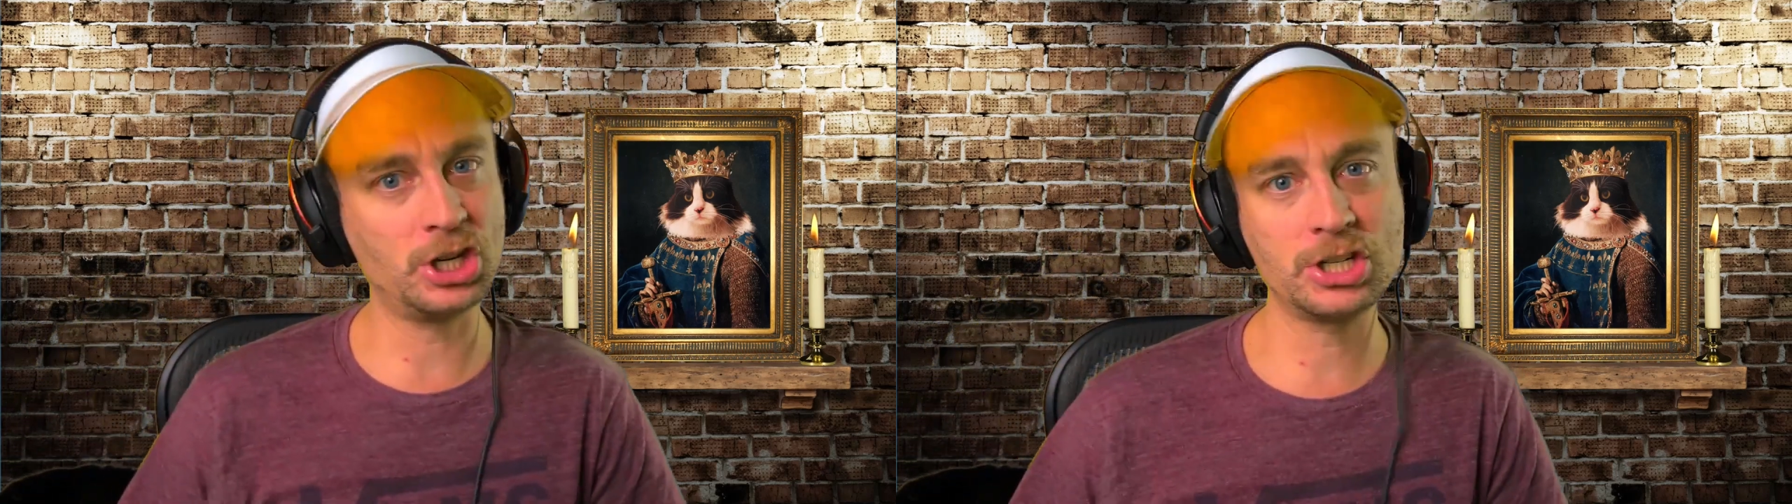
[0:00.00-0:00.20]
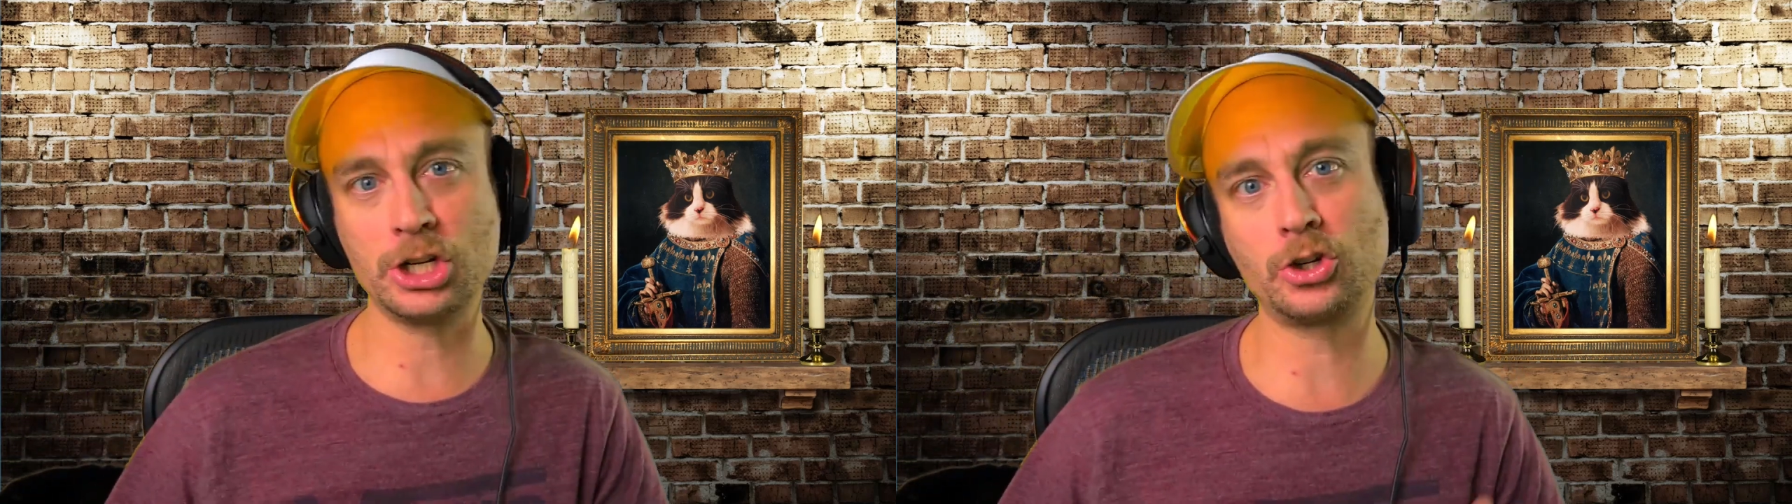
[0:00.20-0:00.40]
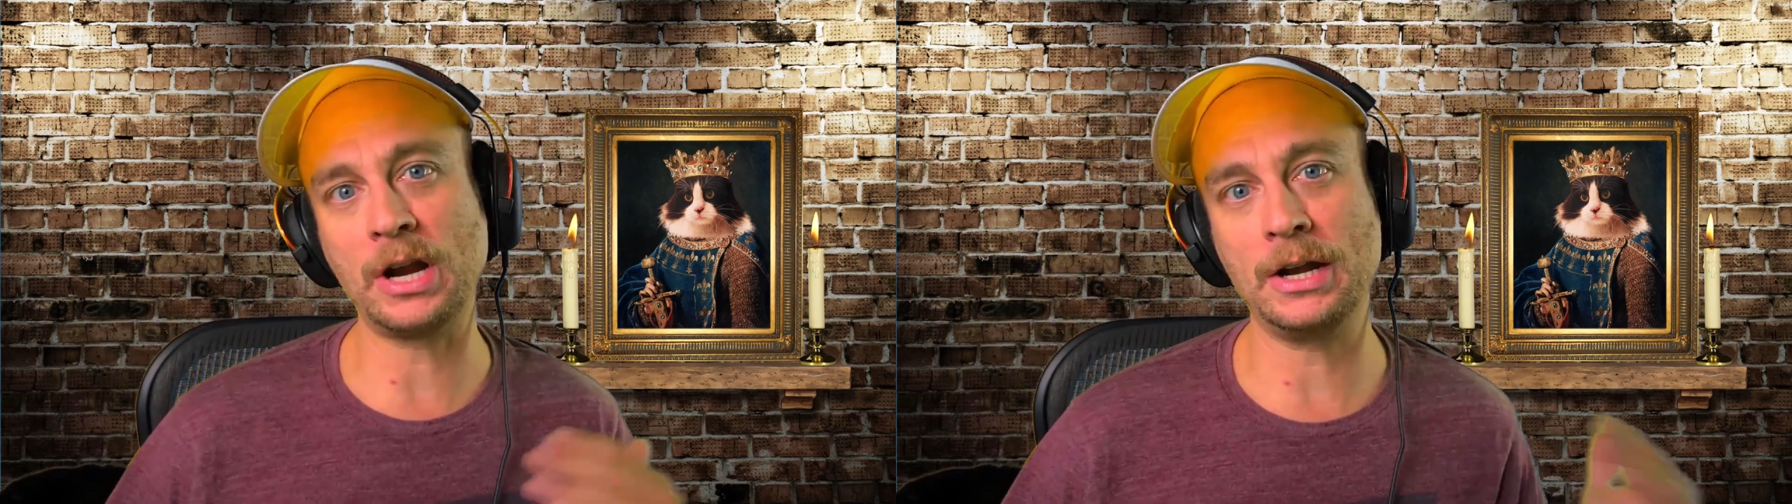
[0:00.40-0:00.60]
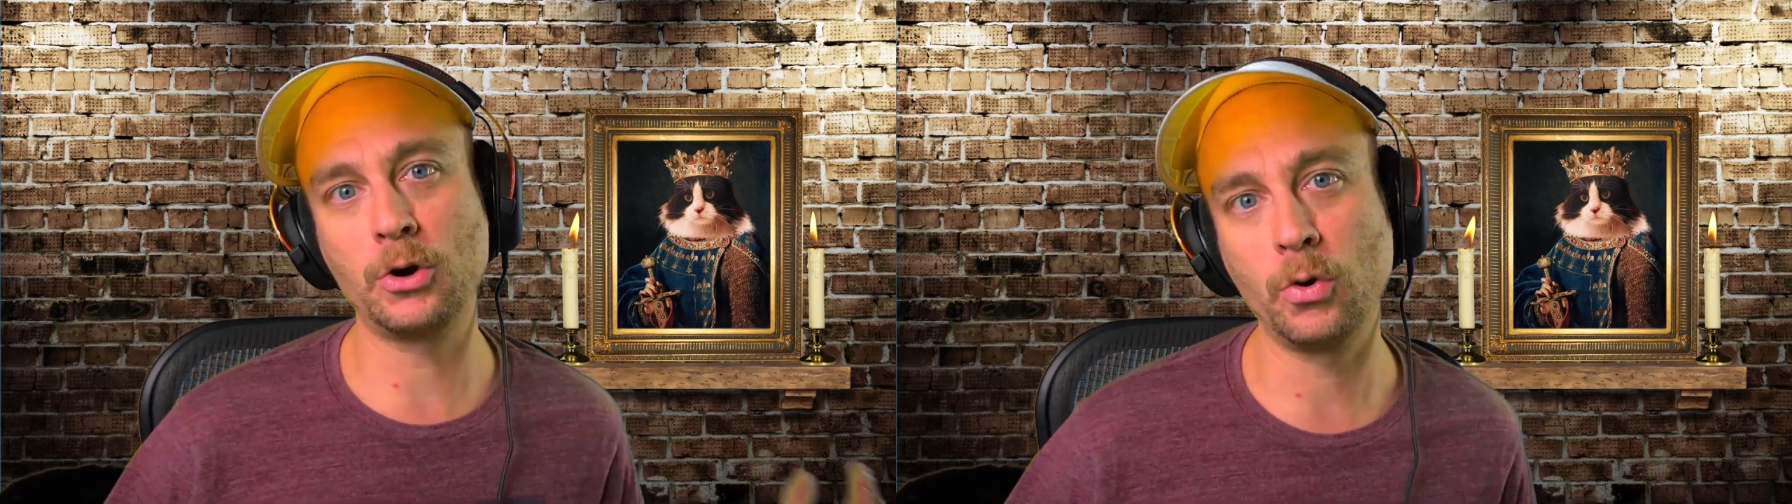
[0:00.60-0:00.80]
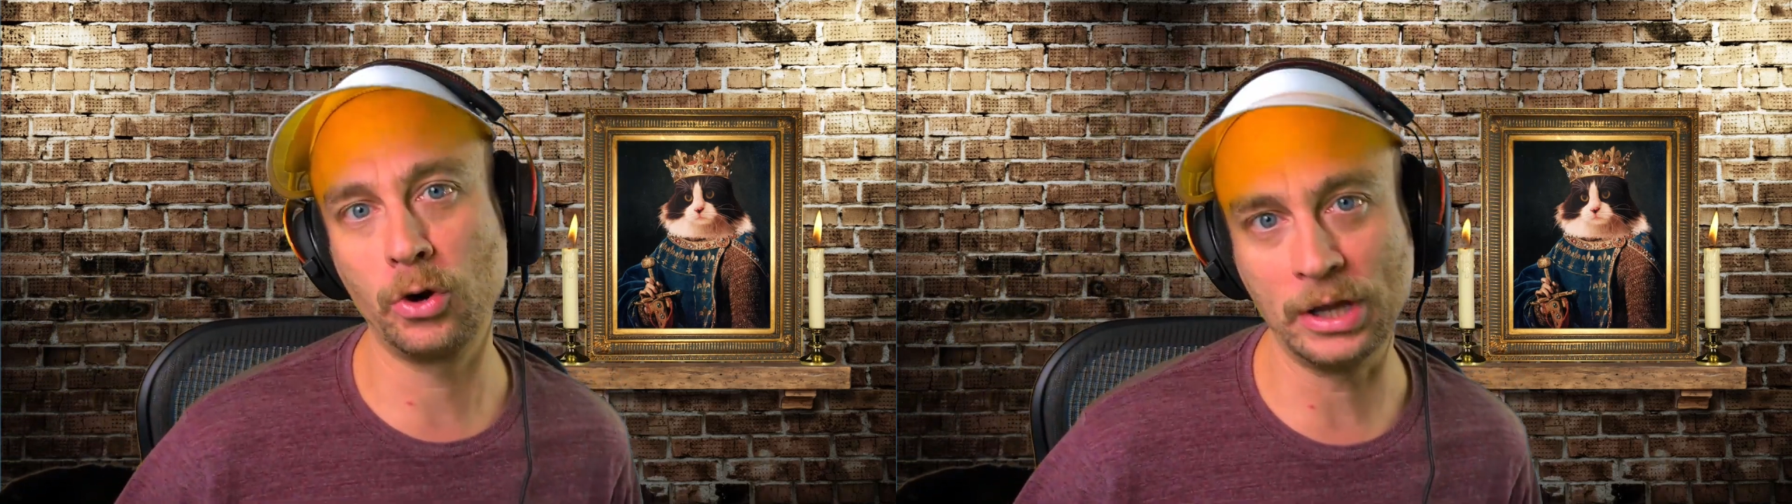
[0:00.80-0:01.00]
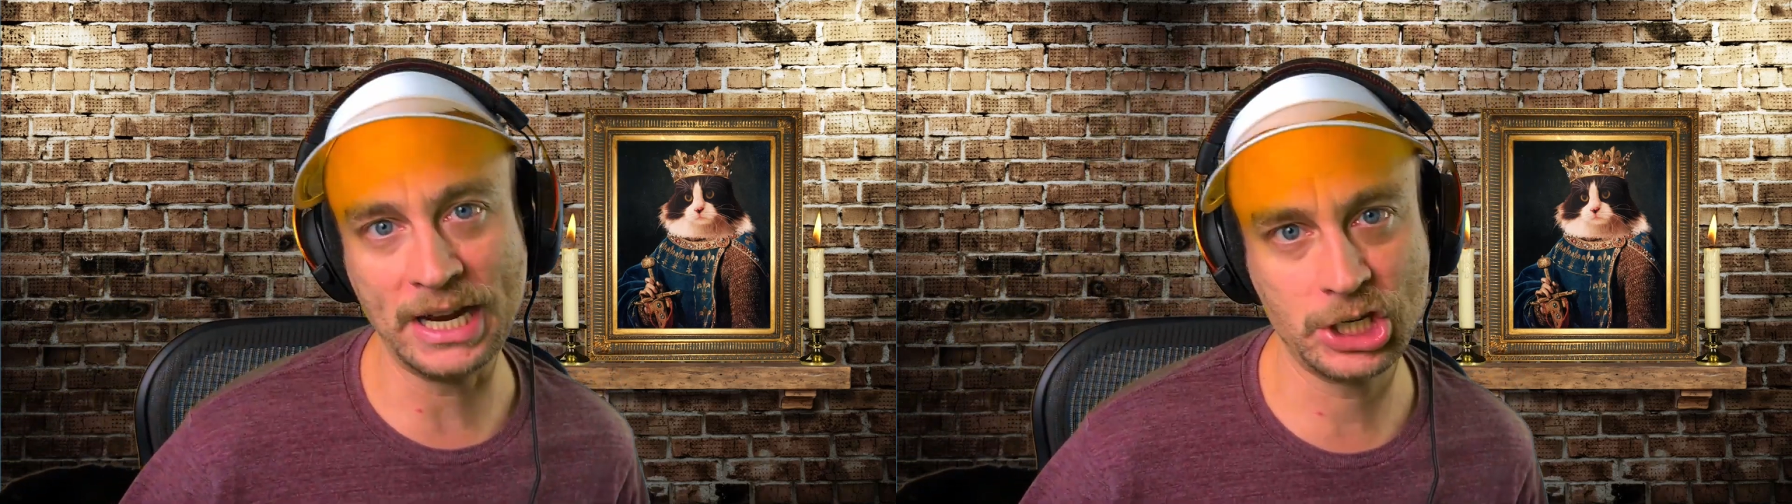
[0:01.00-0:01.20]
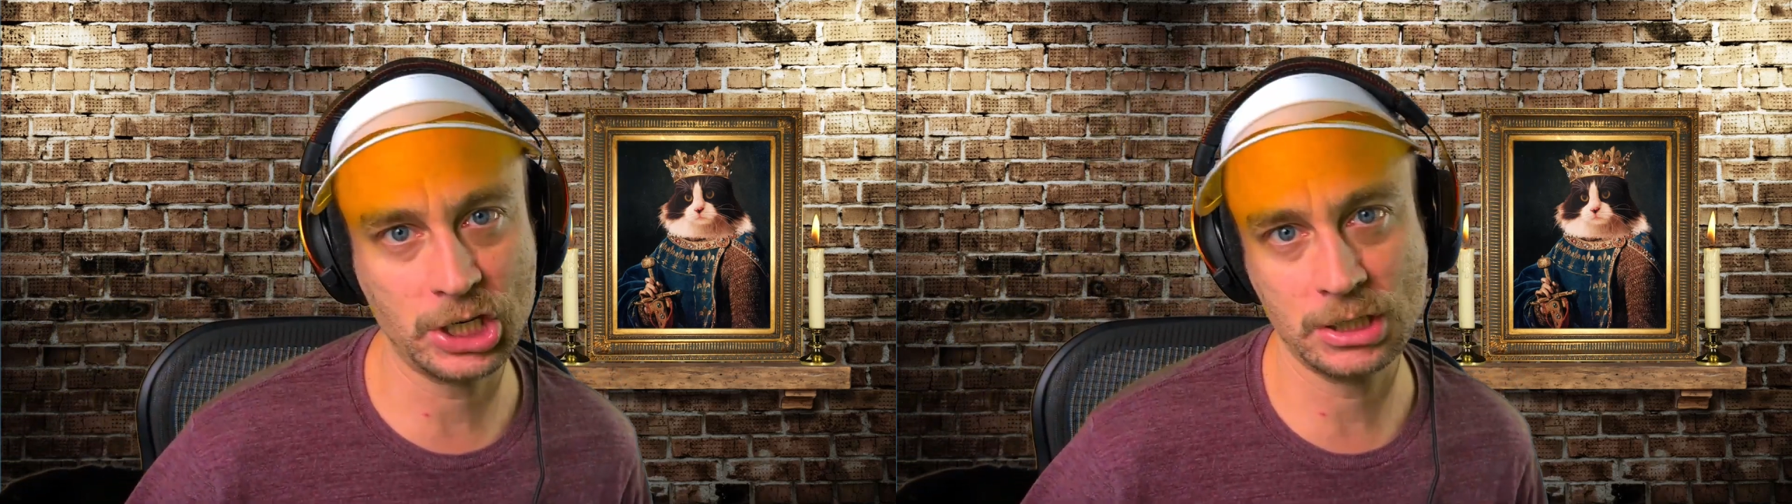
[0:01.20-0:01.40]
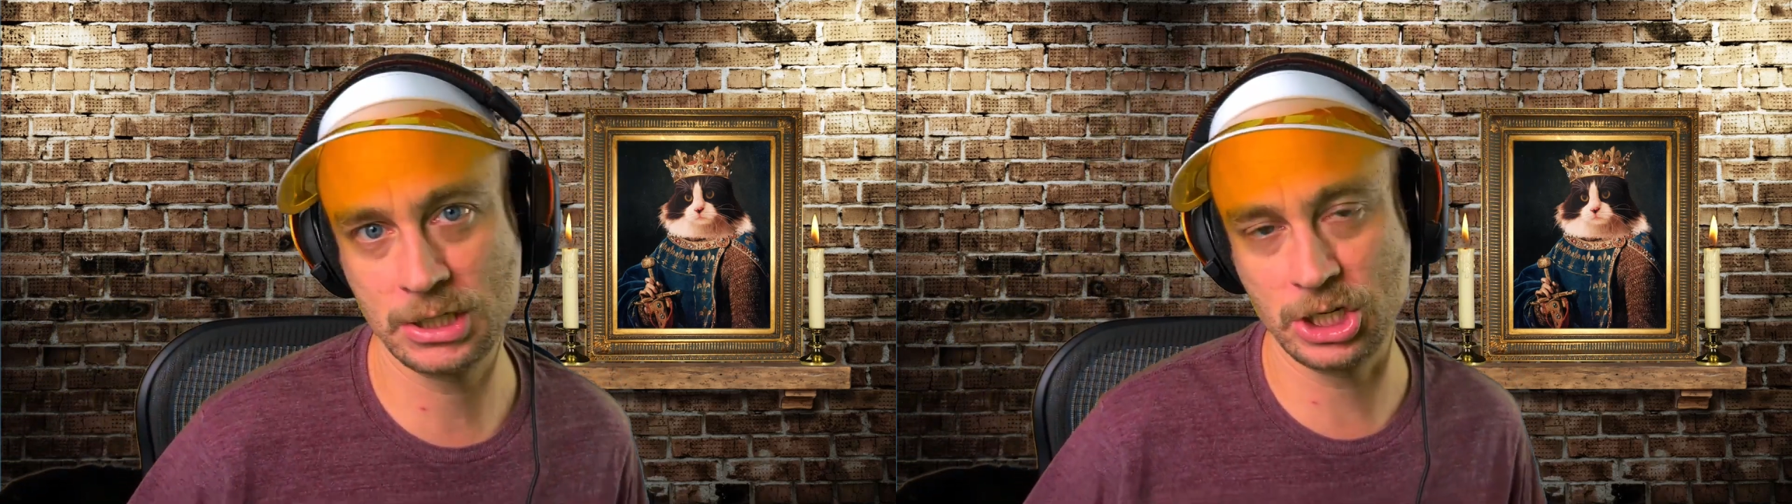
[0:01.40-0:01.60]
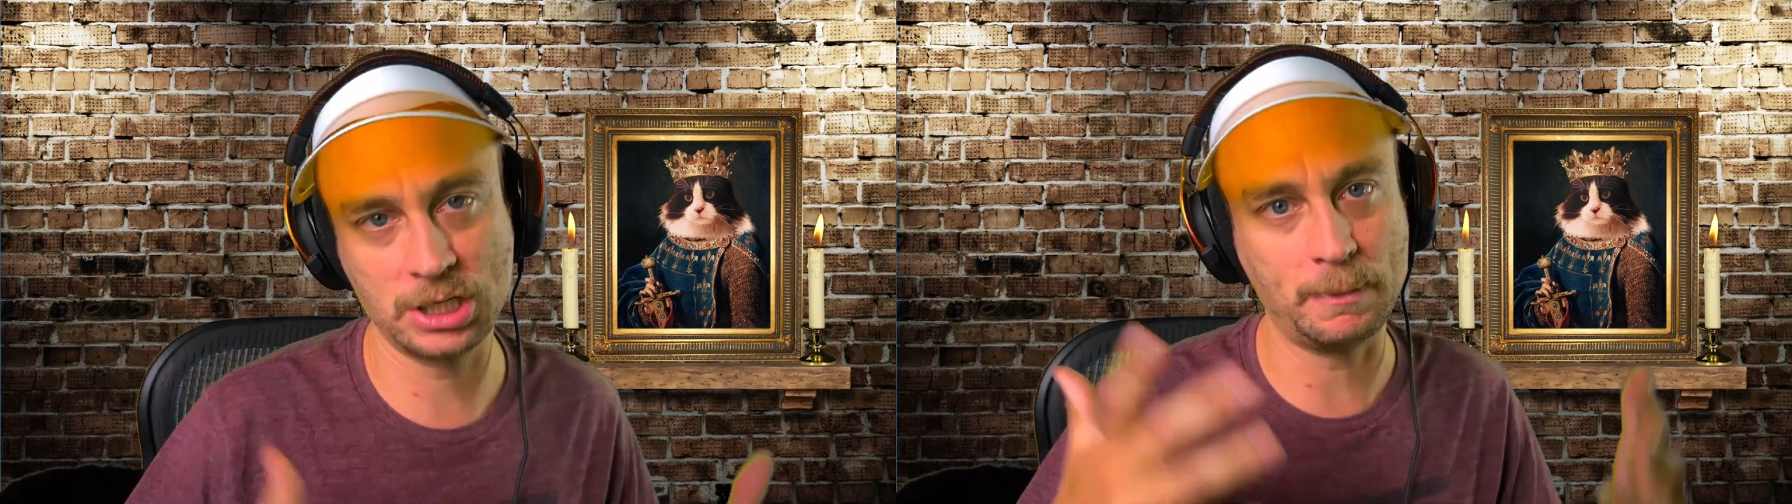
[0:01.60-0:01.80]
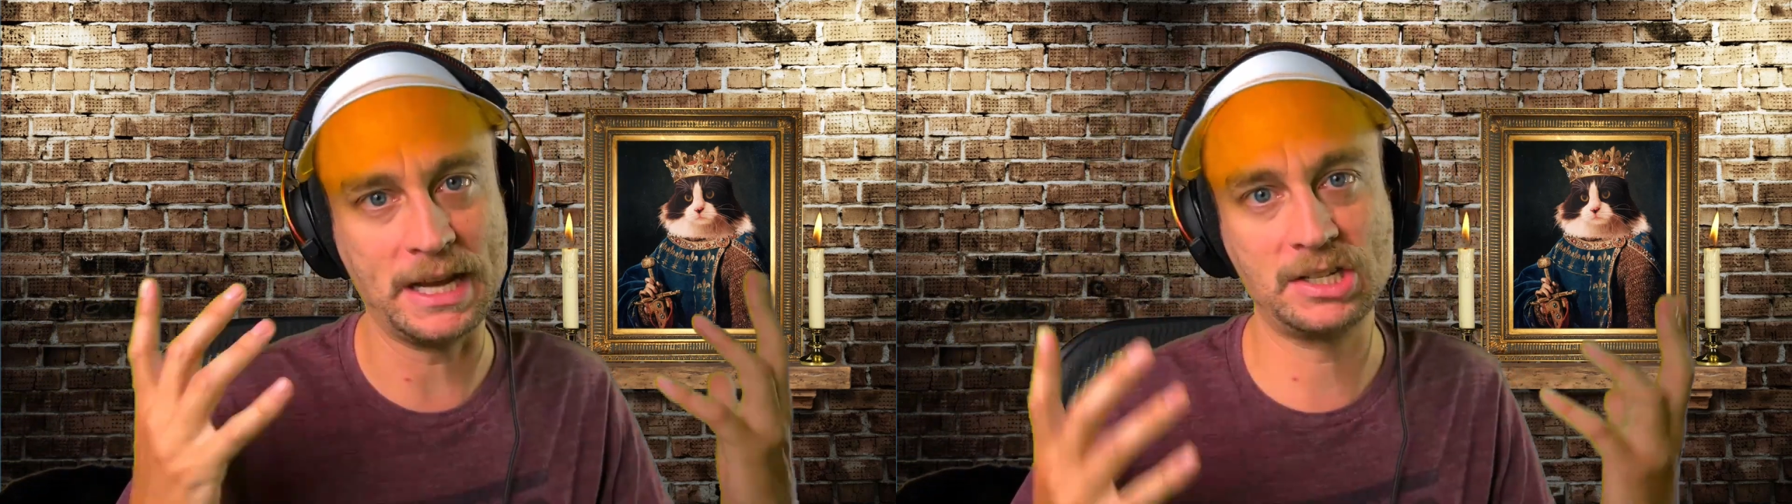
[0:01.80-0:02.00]
just to trade correlations
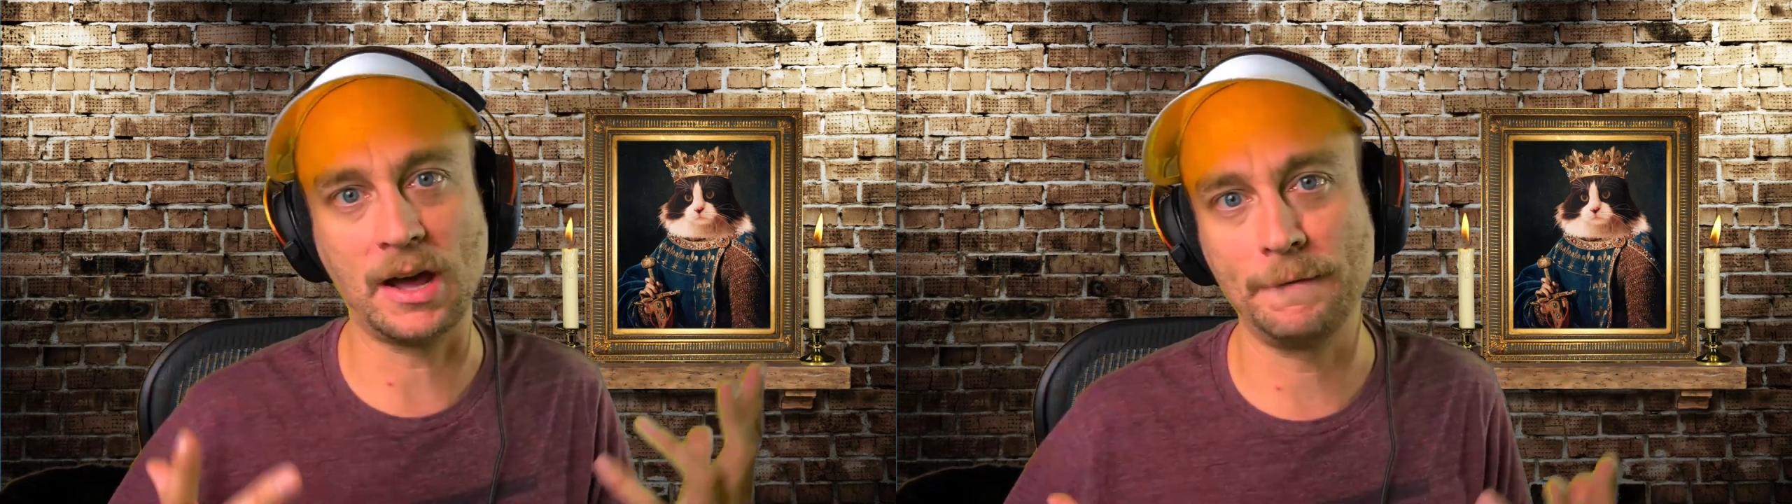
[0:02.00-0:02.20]
just based off